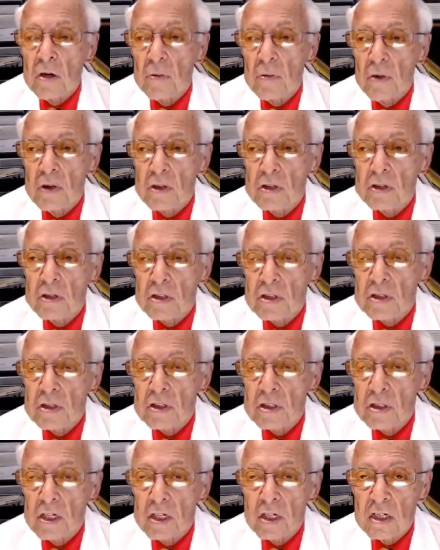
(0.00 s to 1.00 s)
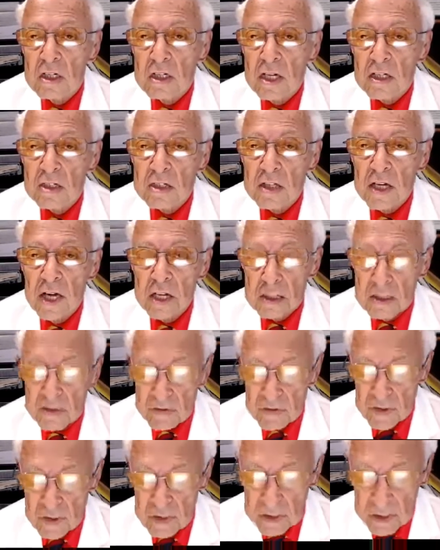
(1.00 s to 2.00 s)
which is less
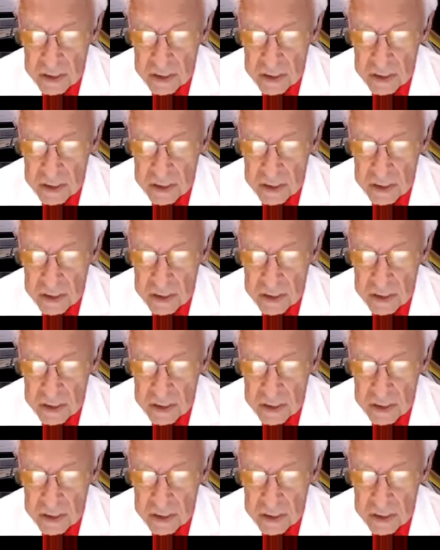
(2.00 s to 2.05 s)
active than